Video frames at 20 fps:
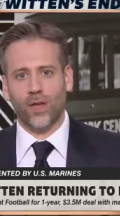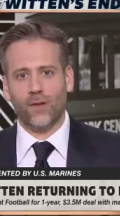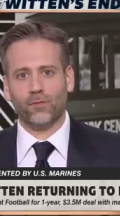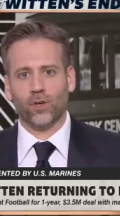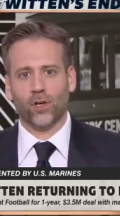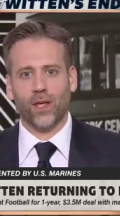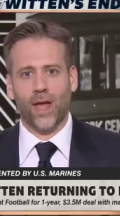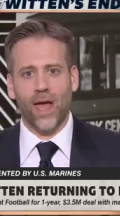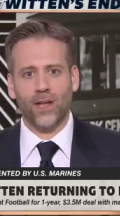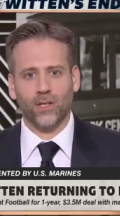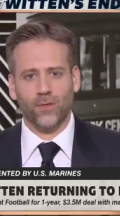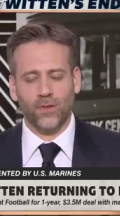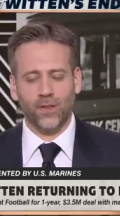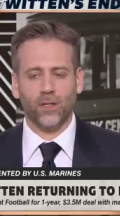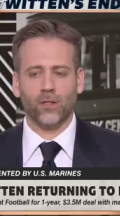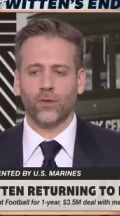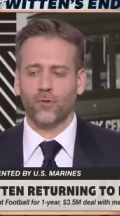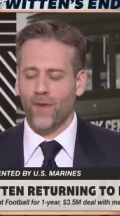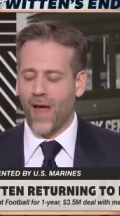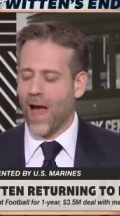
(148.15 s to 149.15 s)
after catch. I mean,
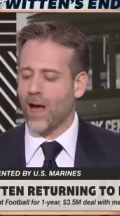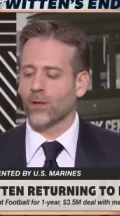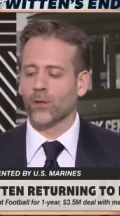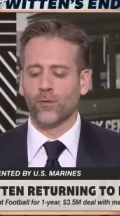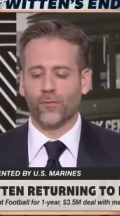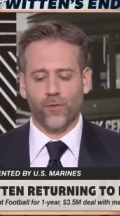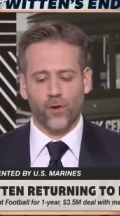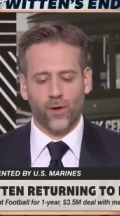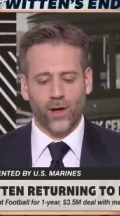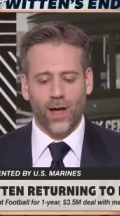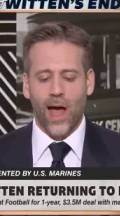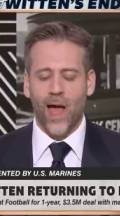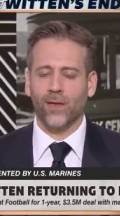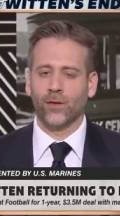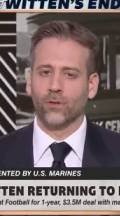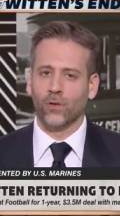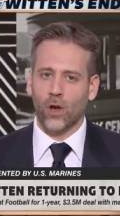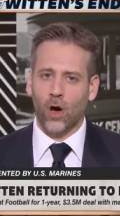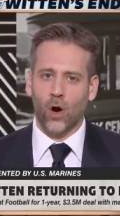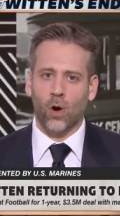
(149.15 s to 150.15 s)
there's a value for a guy
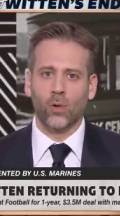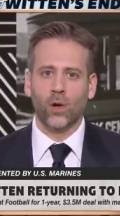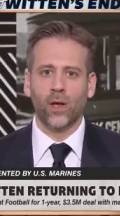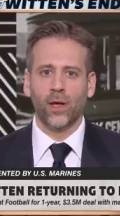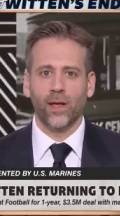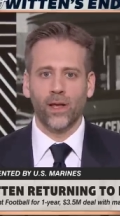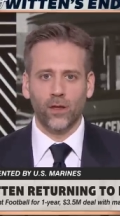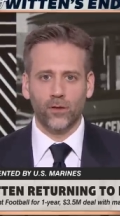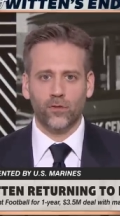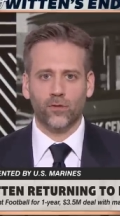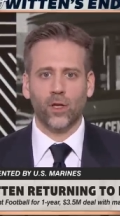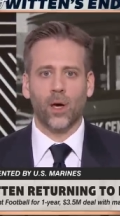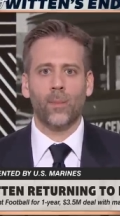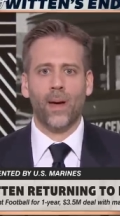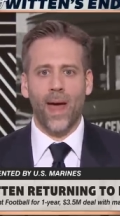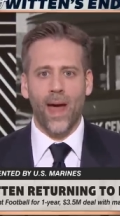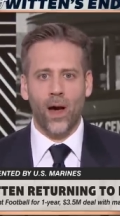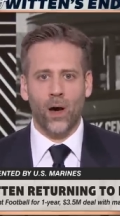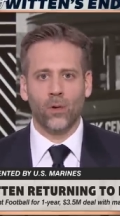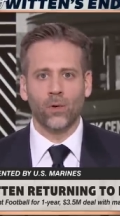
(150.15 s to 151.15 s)
you know he'll
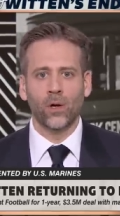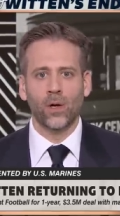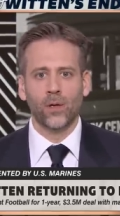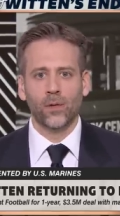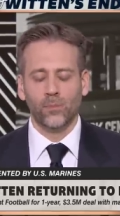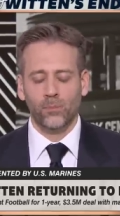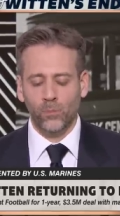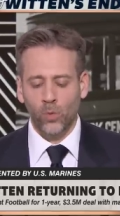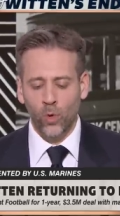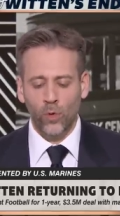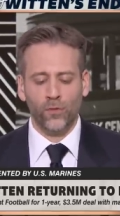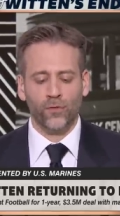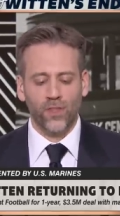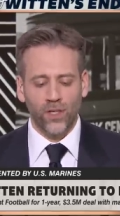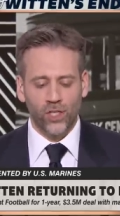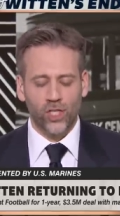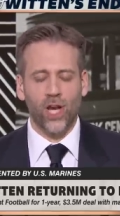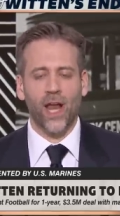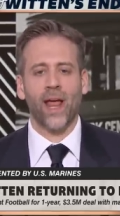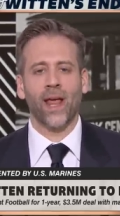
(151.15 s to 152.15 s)
somehow move the
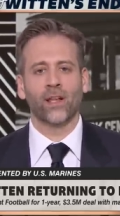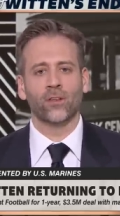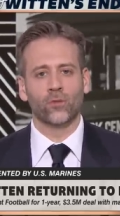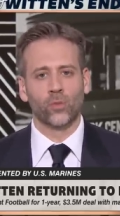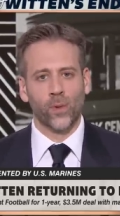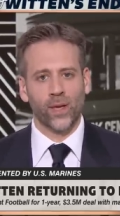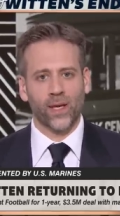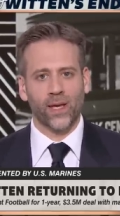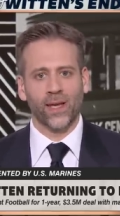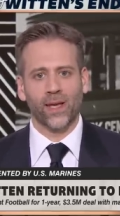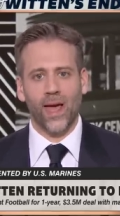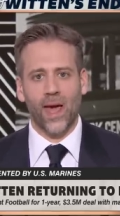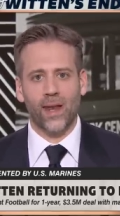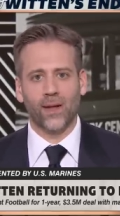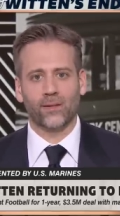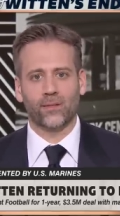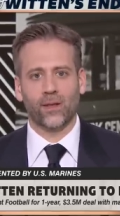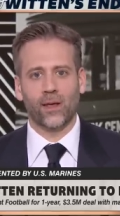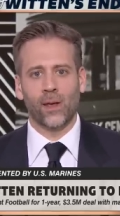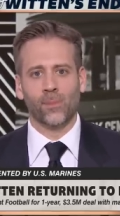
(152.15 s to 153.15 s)
chains. We can get
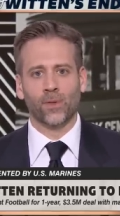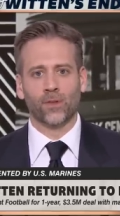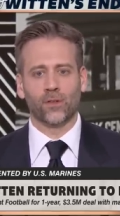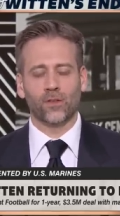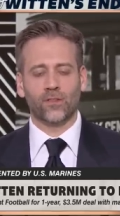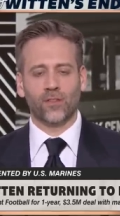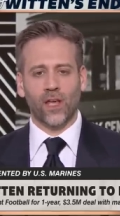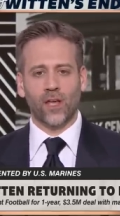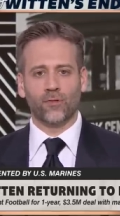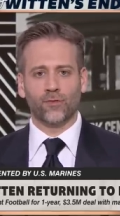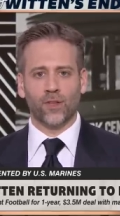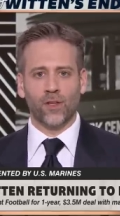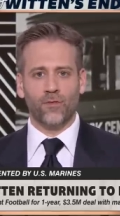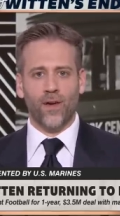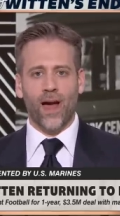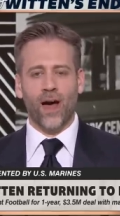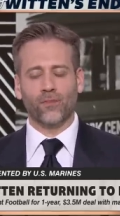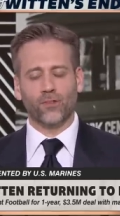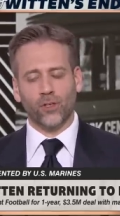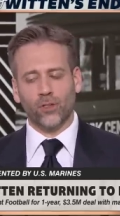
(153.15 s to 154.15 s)
it to him as a safety
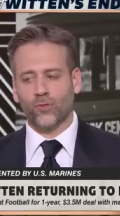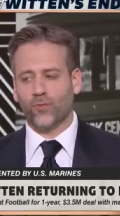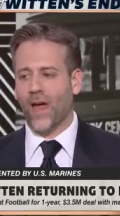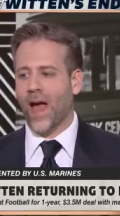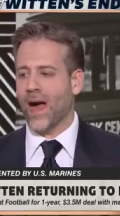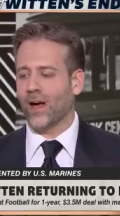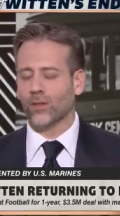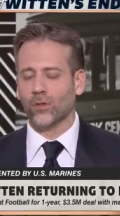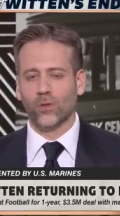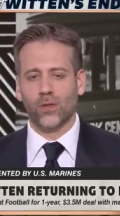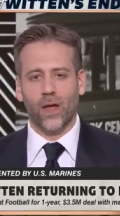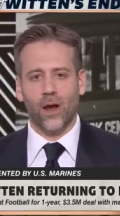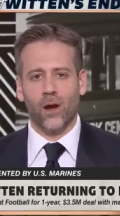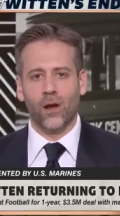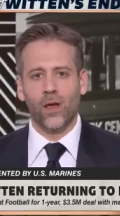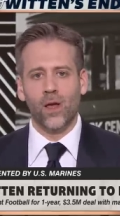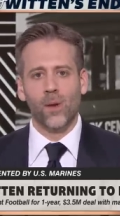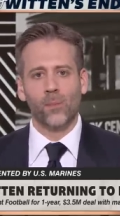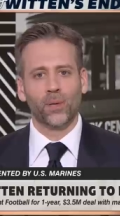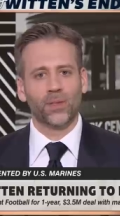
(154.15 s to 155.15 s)
valve. There's value there,
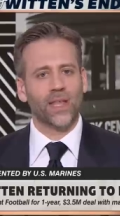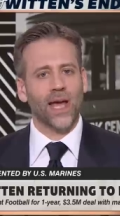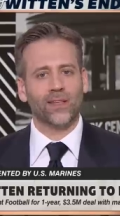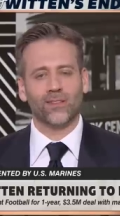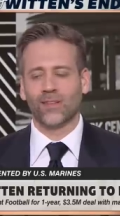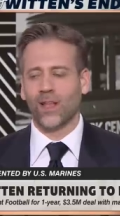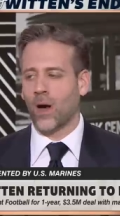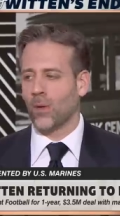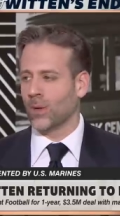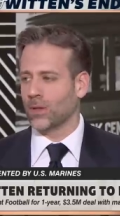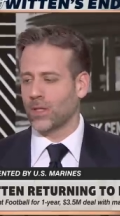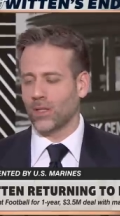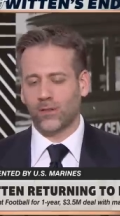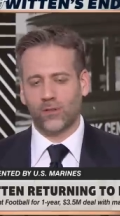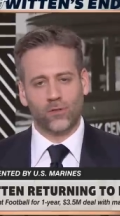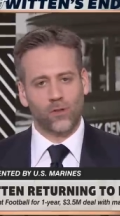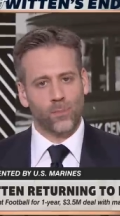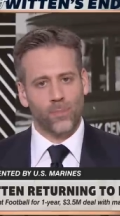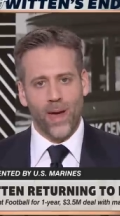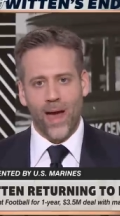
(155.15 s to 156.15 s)
but that's not what this
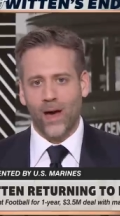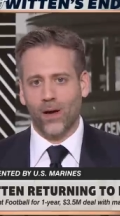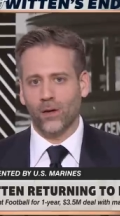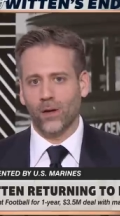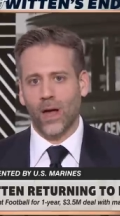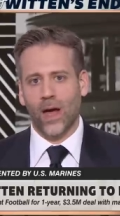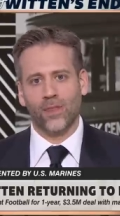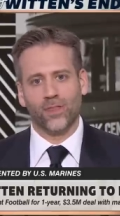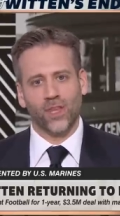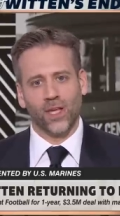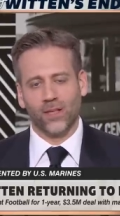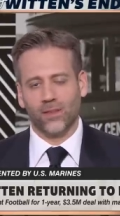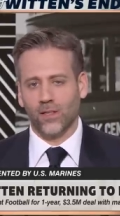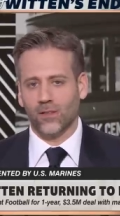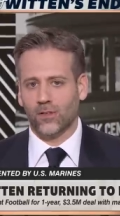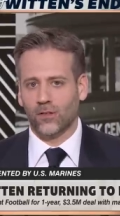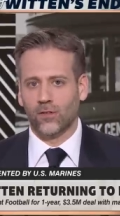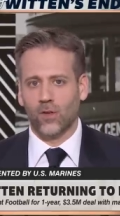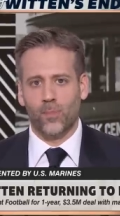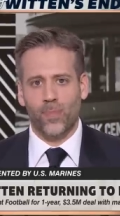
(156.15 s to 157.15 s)
is about. I think
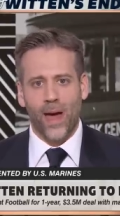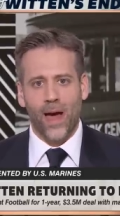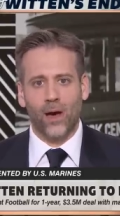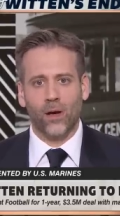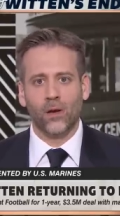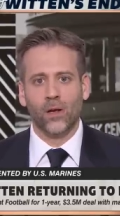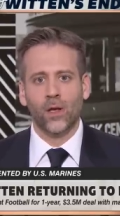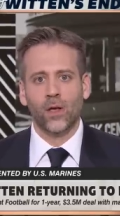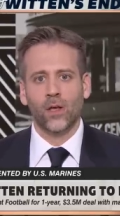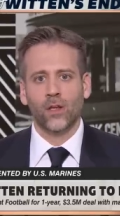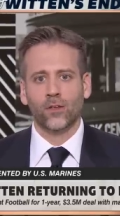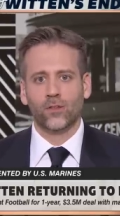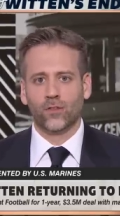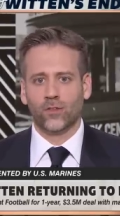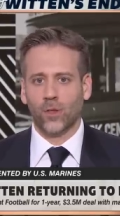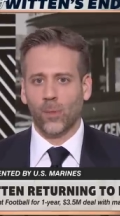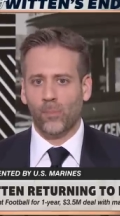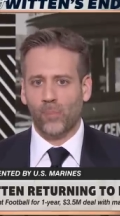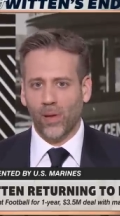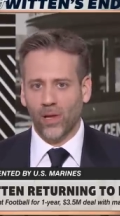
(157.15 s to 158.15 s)
this is about
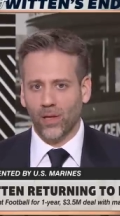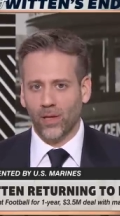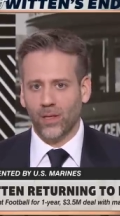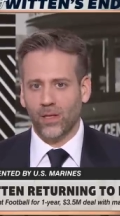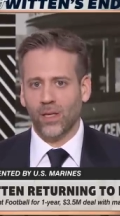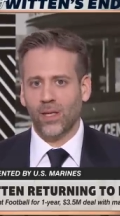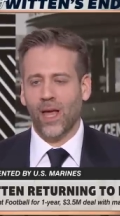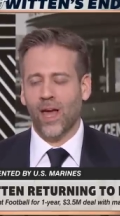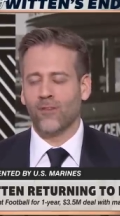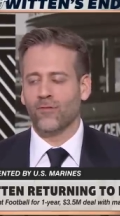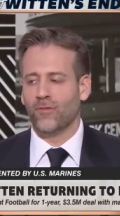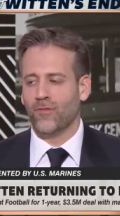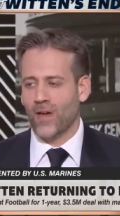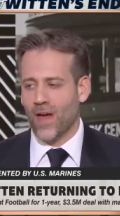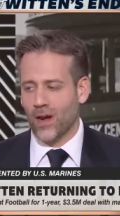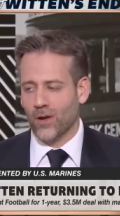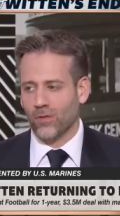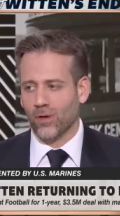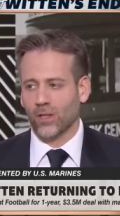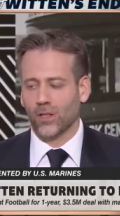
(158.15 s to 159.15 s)
stability and
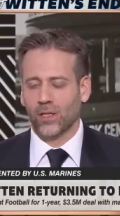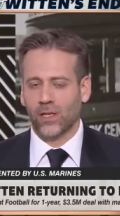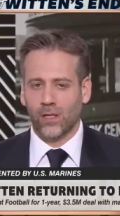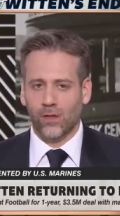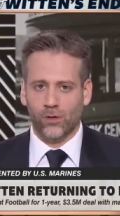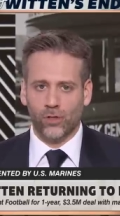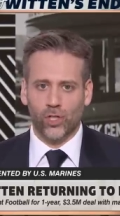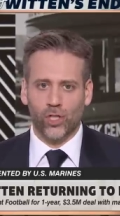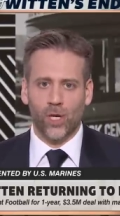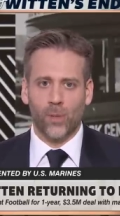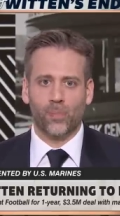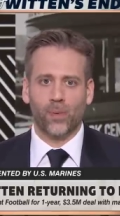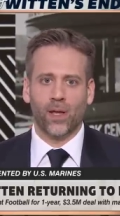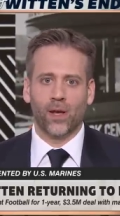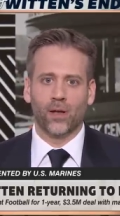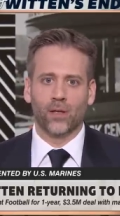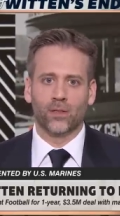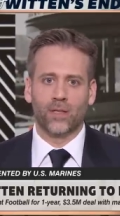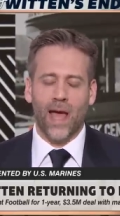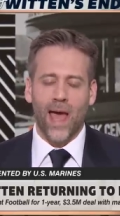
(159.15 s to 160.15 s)
veteran leadership
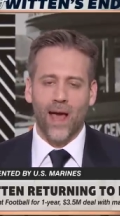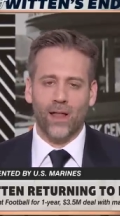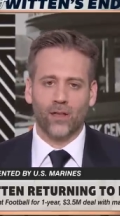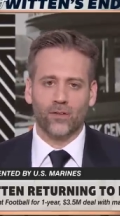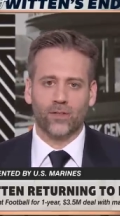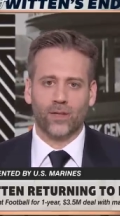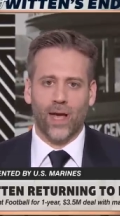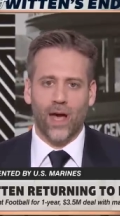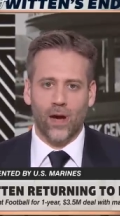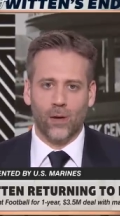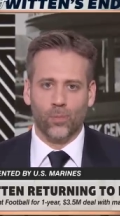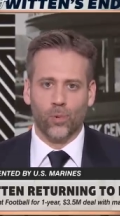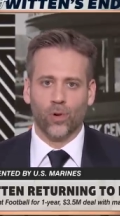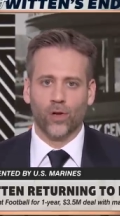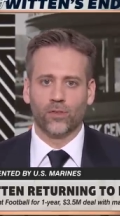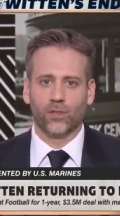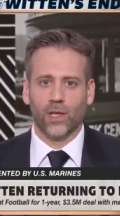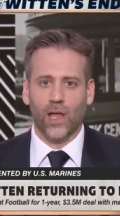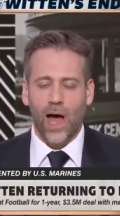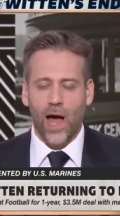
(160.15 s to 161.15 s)
in a Dallas
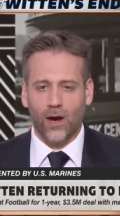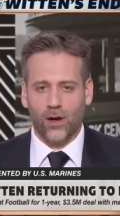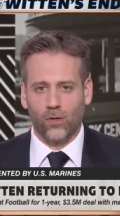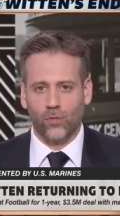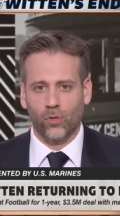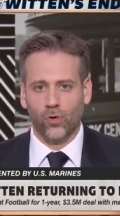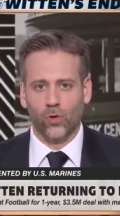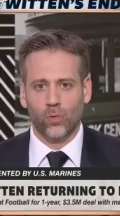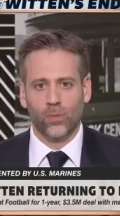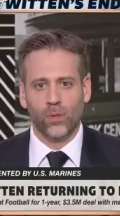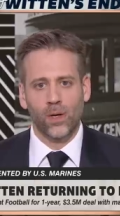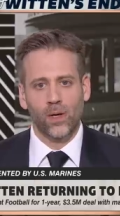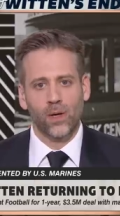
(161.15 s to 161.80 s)
Cowboys locker room,